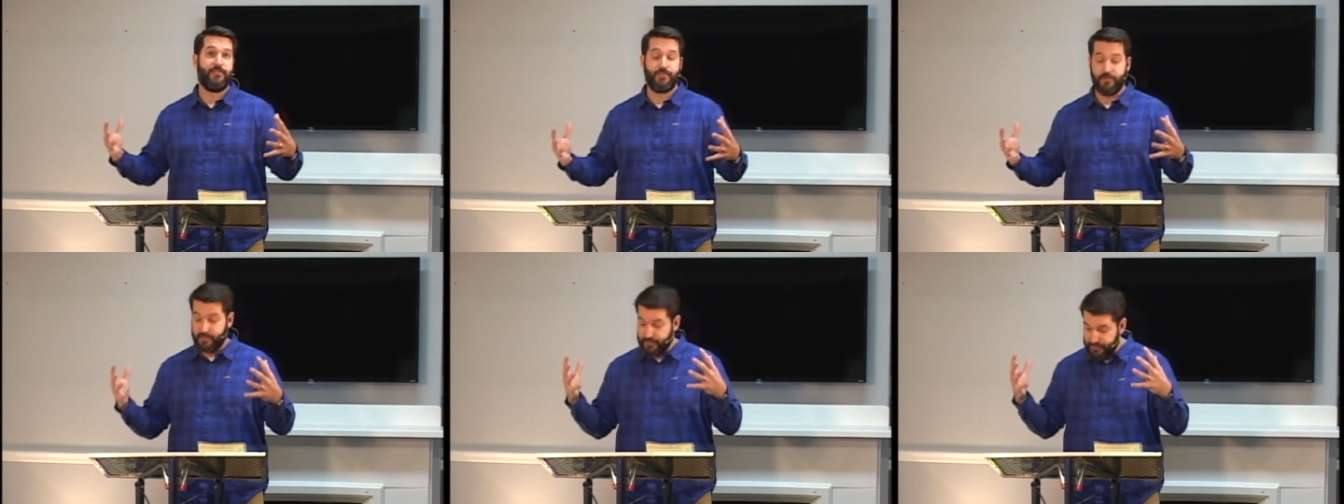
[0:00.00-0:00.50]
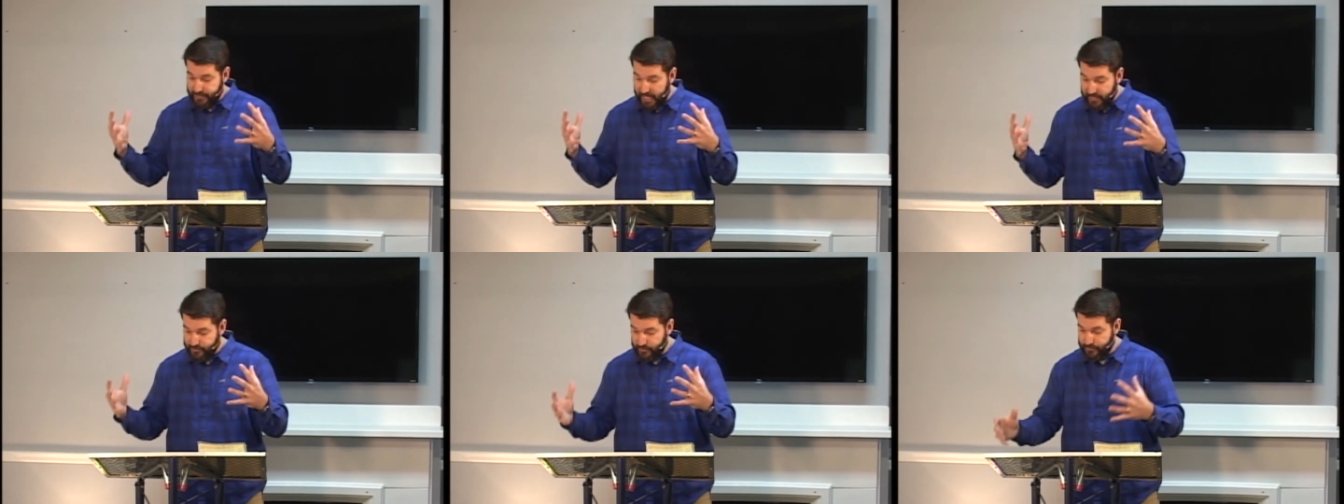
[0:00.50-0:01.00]
So the
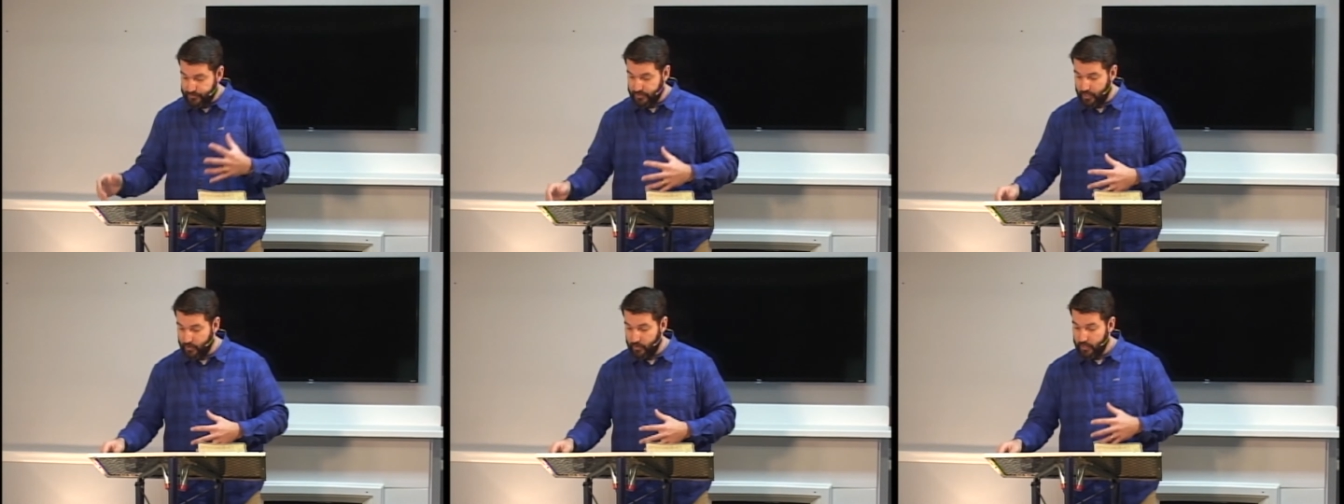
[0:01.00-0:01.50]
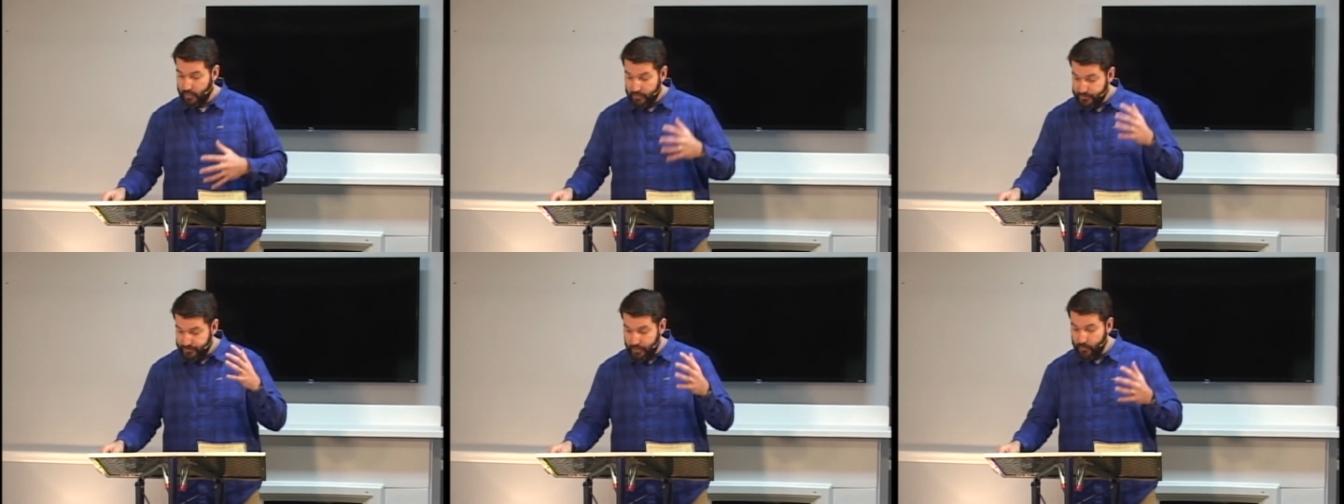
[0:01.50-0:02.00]
stakes are so,
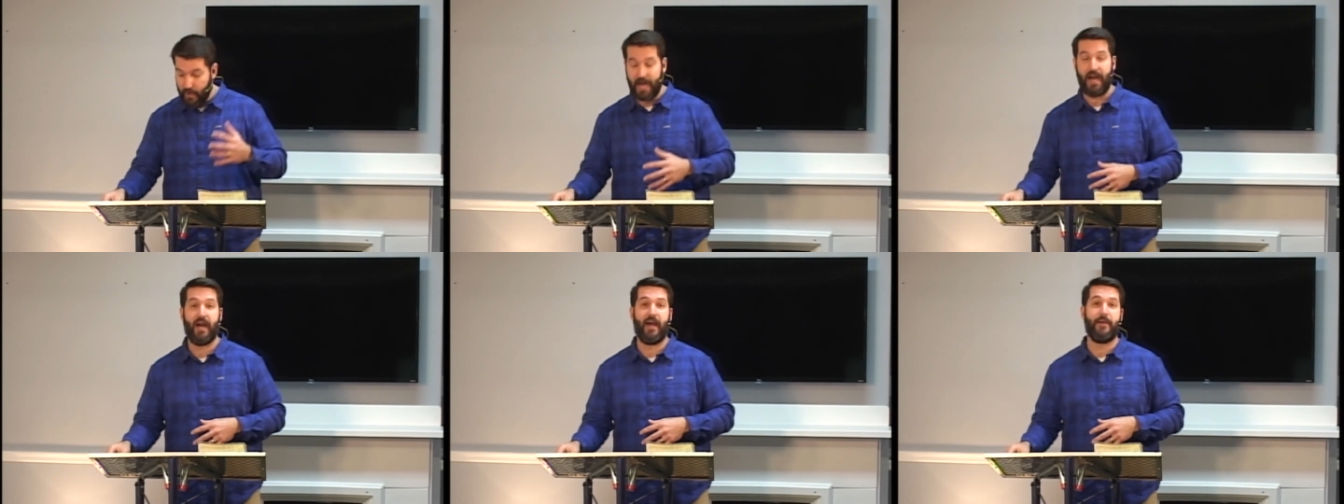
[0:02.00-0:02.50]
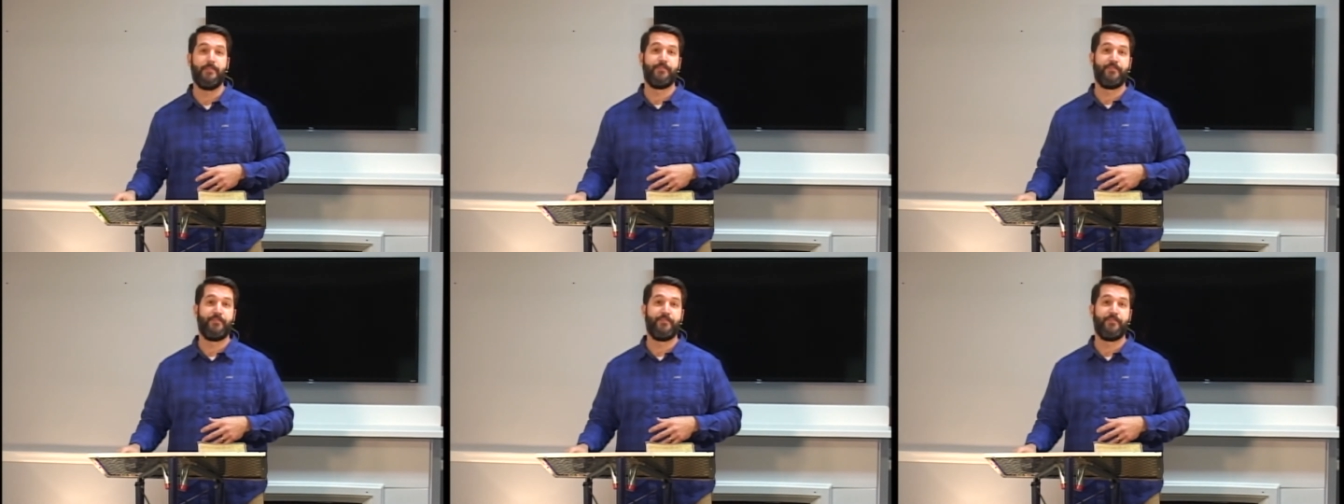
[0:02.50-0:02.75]
so high.